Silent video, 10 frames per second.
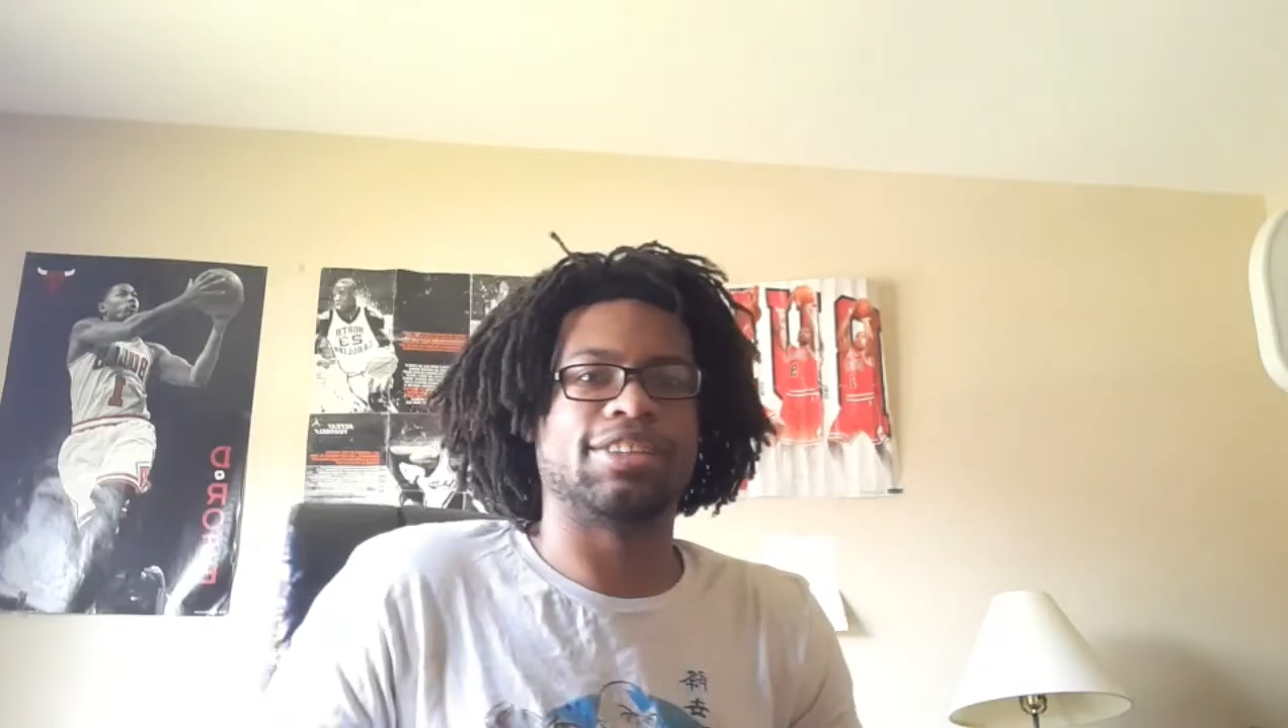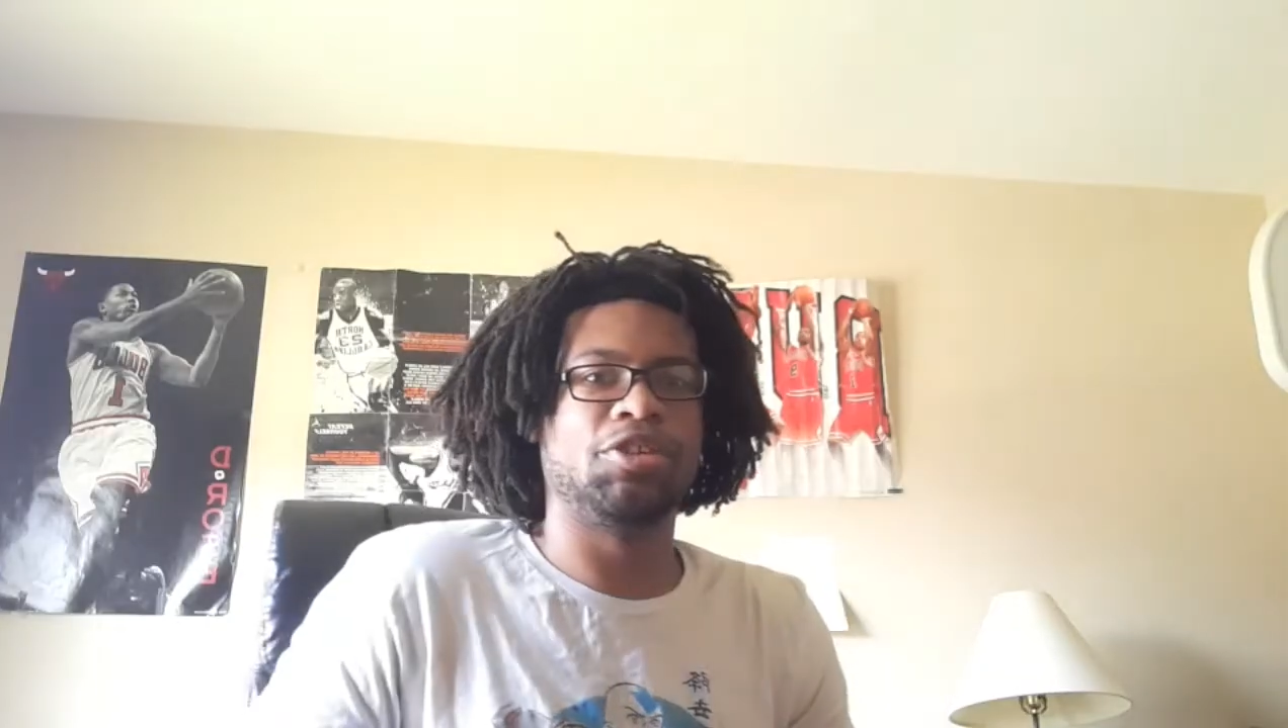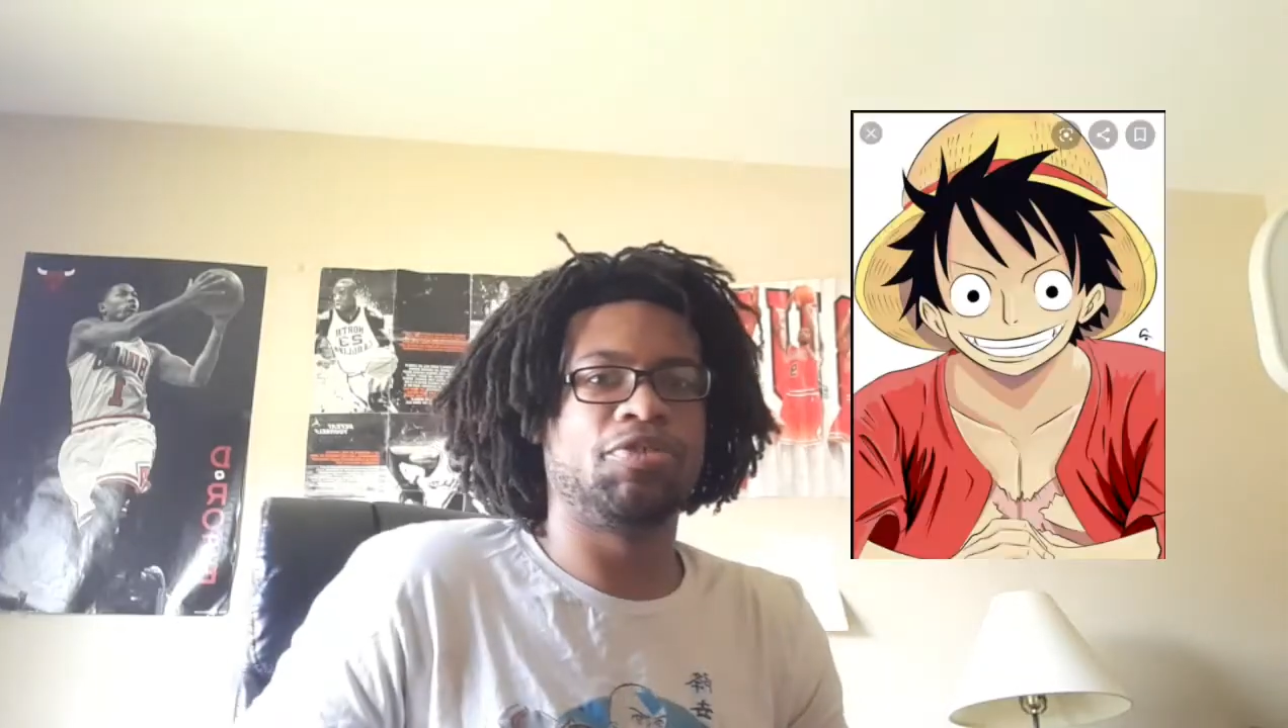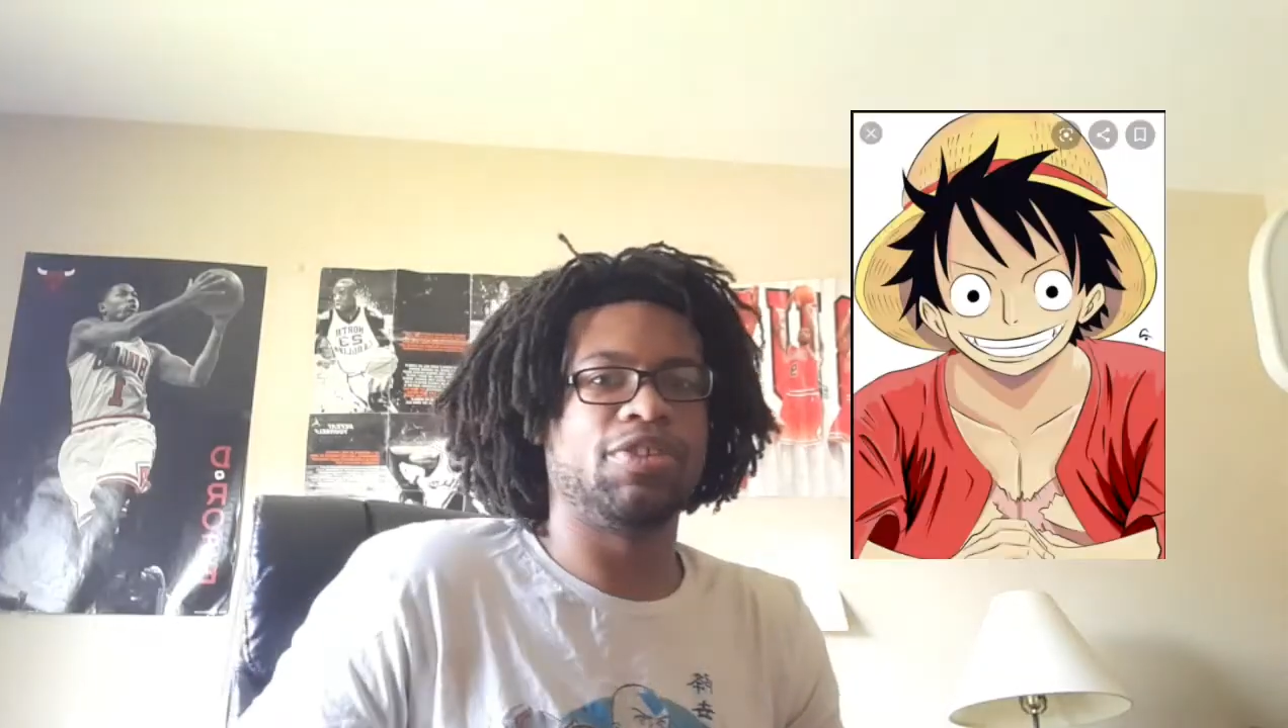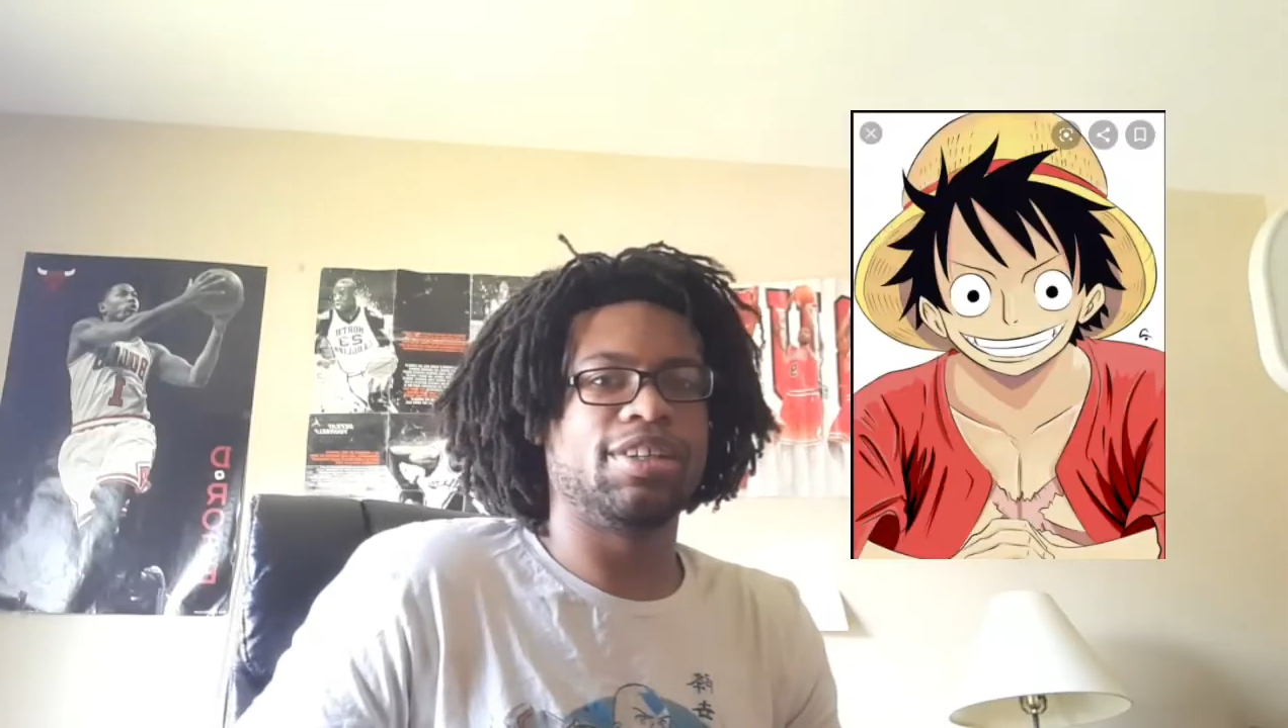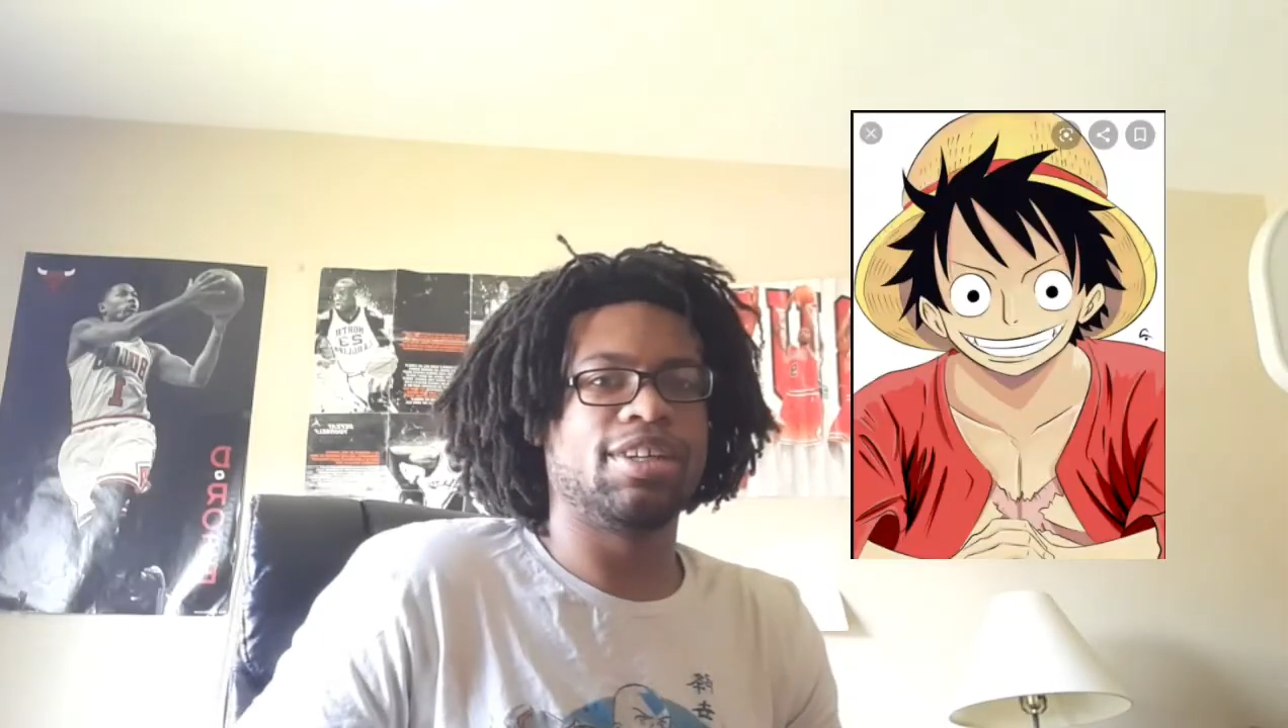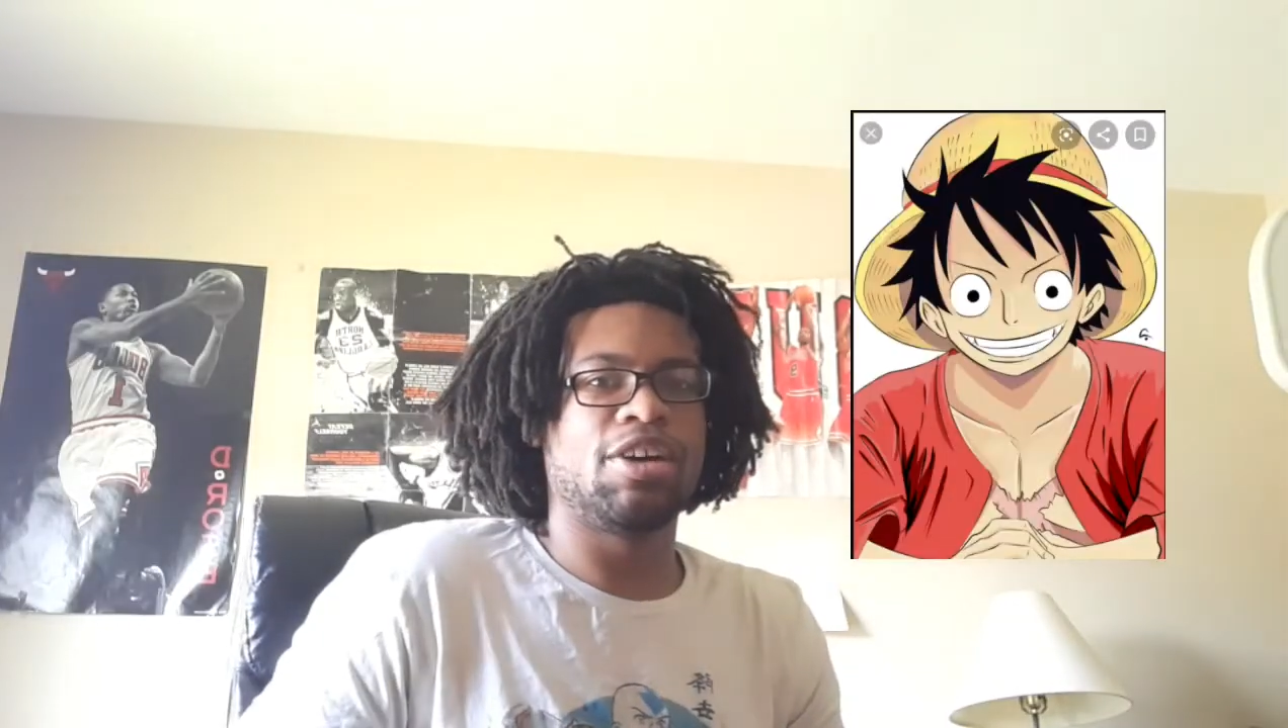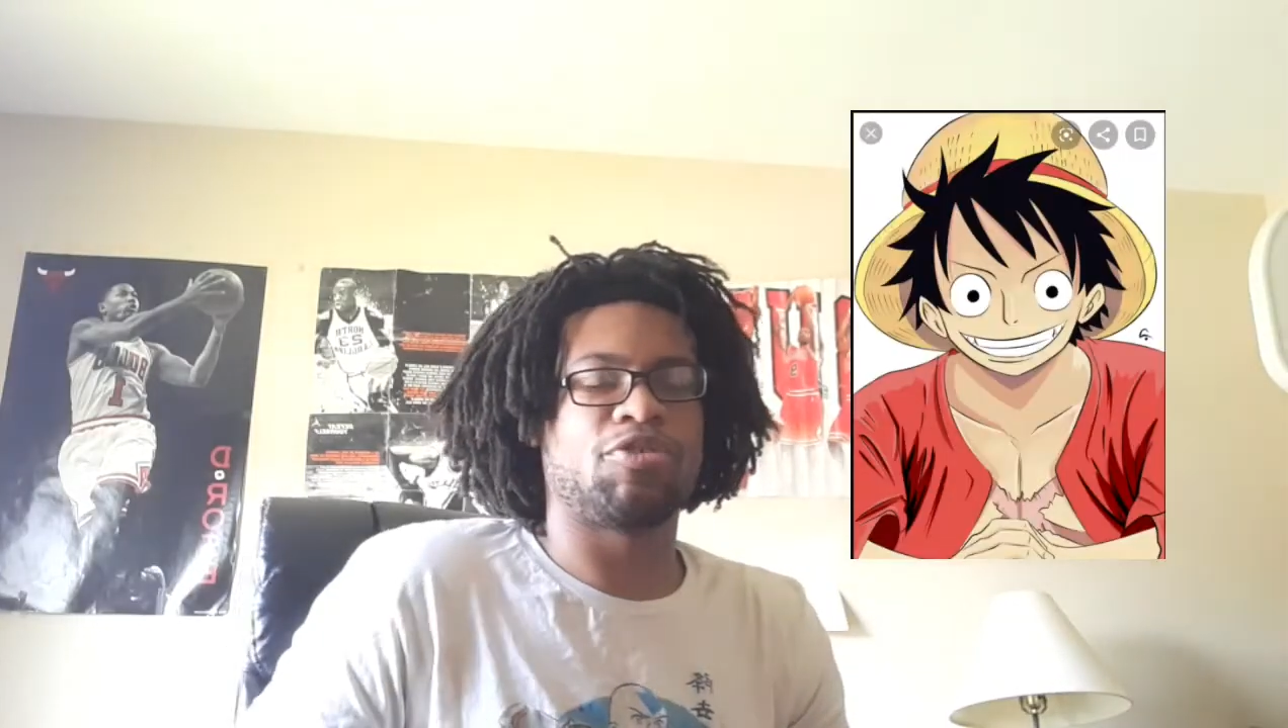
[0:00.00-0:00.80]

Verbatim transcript: Luffy